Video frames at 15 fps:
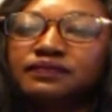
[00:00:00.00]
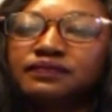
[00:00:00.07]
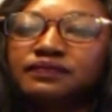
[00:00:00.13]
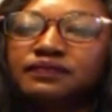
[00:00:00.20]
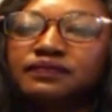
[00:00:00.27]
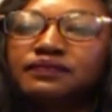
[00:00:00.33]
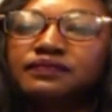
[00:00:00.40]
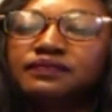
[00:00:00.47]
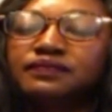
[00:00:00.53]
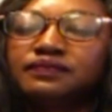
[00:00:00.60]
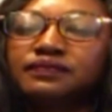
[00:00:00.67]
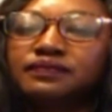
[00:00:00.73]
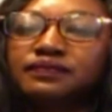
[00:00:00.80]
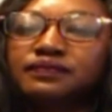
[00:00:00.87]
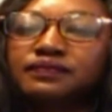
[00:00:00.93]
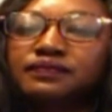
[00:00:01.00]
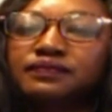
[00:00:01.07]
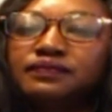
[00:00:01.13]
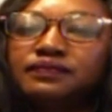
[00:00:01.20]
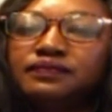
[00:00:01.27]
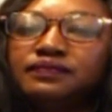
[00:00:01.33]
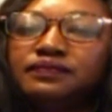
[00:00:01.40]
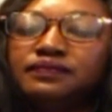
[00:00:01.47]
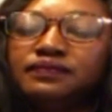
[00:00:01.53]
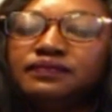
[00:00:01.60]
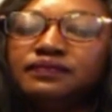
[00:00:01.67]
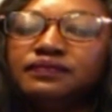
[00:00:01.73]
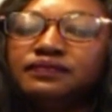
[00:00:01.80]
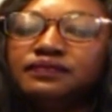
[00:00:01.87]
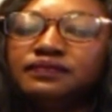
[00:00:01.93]

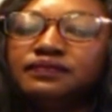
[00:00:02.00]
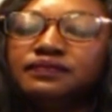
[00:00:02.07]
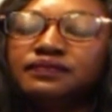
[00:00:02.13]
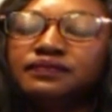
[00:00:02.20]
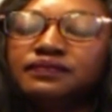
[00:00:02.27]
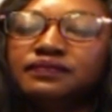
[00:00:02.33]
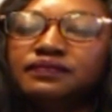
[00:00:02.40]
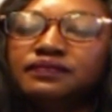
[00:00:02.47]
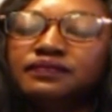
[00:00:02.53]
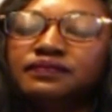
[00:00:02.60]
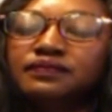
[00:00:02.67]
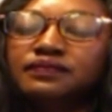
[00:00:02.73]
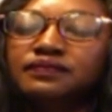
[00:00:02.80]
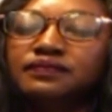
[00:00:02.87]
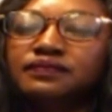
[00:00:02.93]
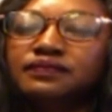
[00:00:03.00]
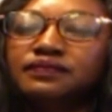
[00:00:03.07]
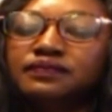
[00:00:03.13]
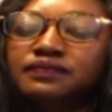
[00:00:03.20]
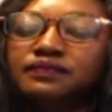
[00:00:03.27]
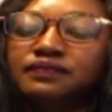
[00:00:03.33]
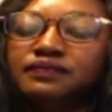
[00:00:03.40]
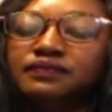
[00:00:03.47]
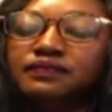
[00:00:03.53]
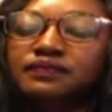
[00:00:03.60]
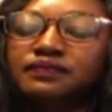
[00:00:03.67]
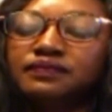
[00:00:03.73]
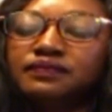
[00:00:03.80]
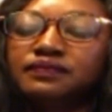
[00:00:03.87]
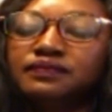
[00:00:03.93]

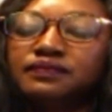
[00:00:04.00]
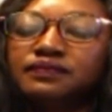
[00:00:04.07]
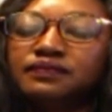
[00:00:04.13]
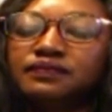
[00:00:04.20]
(not speaking)